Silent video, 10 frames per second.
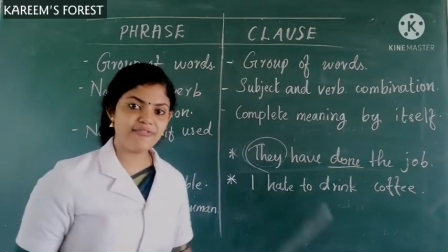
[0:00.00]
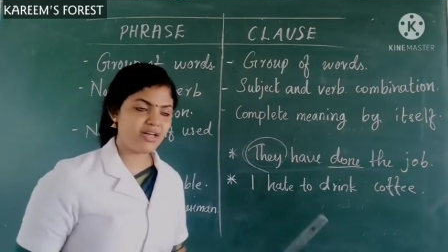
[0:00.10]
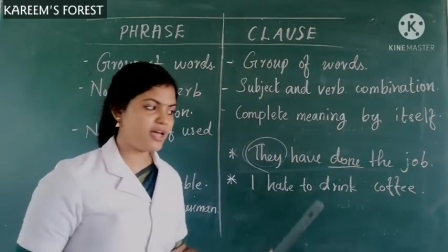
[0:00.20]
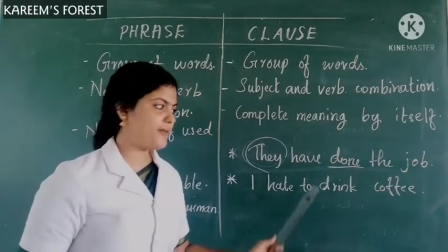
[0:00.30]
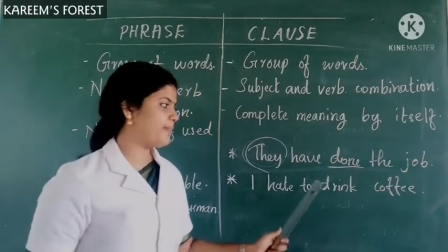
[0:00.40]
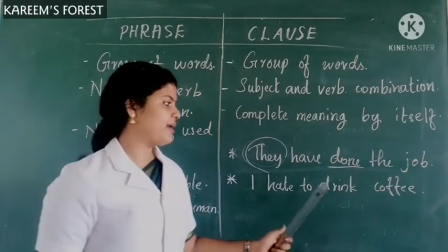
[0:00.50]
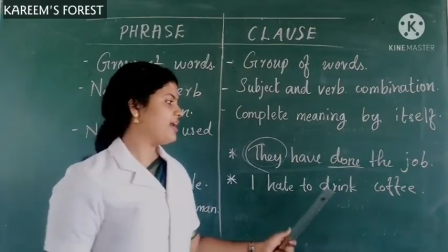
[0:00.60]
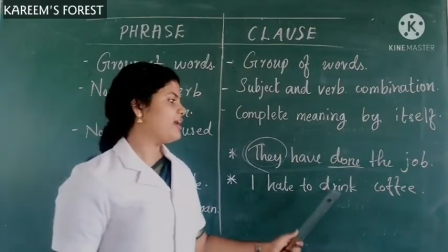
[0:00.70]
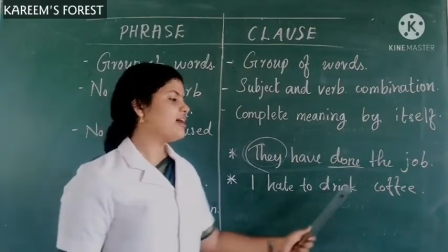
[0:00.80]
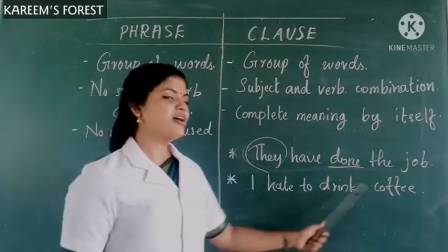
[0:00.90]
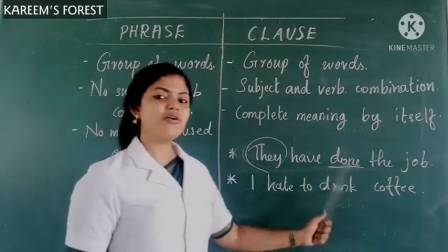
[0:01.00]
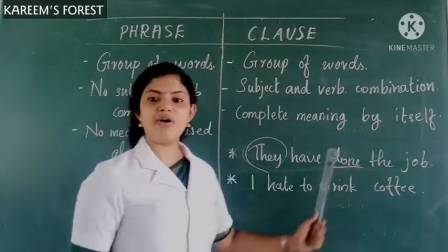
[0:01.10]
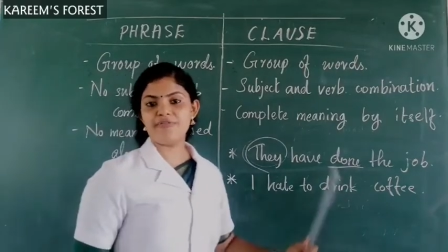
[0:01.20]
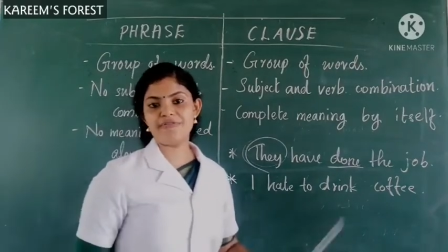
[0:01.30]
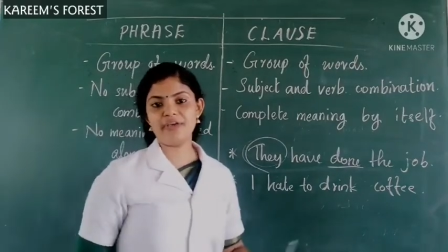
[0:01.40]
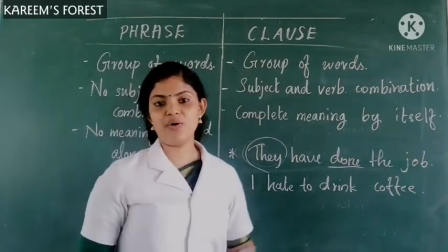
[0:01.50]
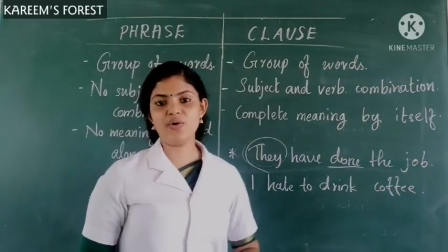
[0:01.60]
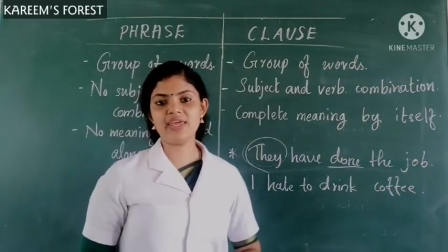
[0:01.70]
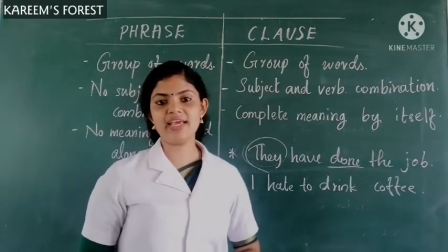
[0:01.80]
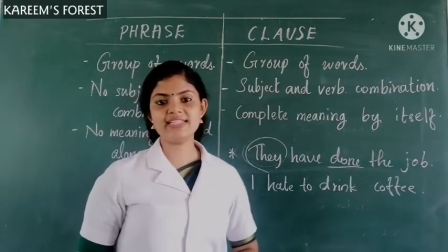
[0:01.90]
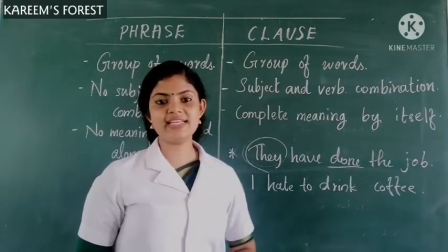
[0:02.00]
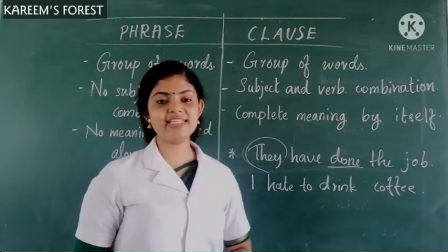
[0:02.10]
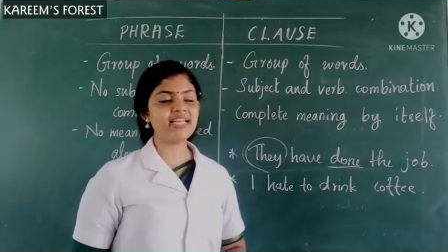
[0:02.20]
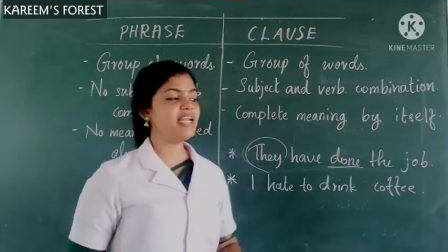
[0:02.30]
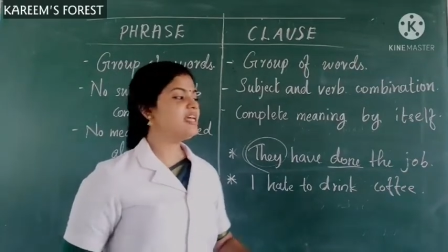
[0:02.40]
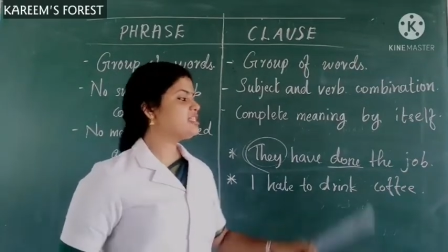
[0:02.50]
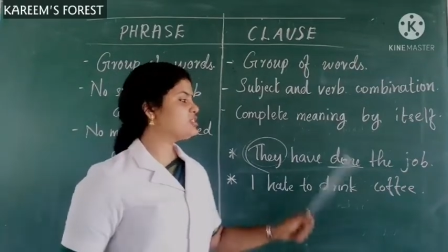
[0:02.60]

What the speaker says: verb. Coffee. Okay, children.